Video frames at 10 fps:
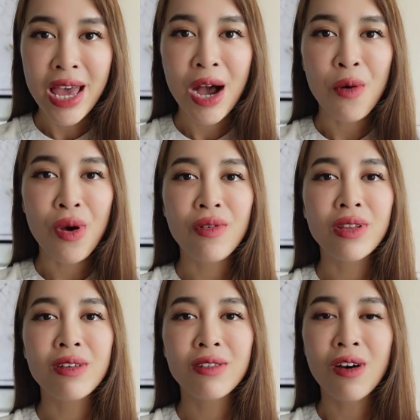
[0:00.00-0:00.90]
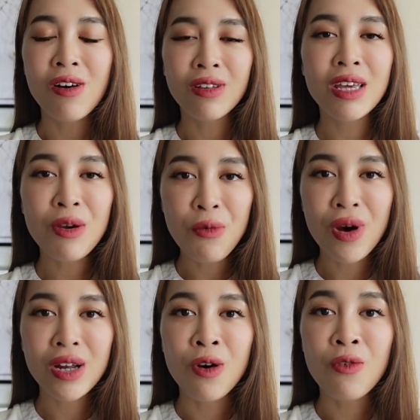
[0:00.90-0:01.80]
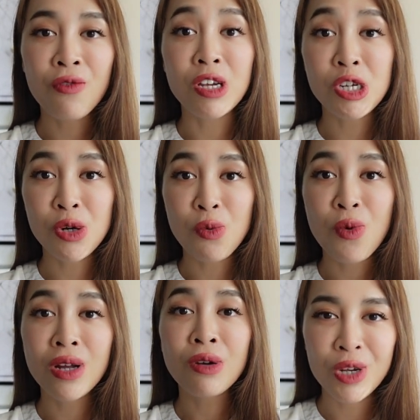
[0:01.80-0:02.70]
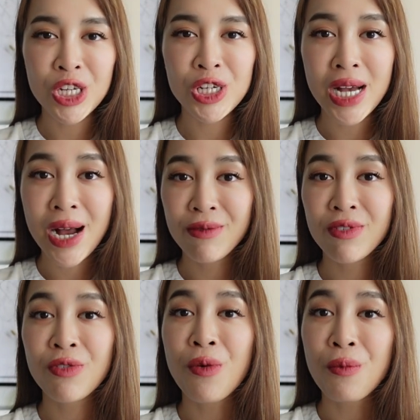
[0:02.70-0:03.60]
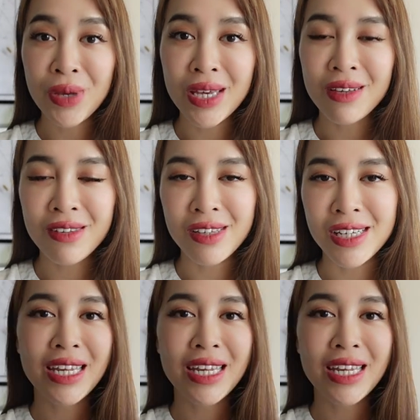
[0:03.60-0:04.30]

However, there's only one official one, which comes from Pearson.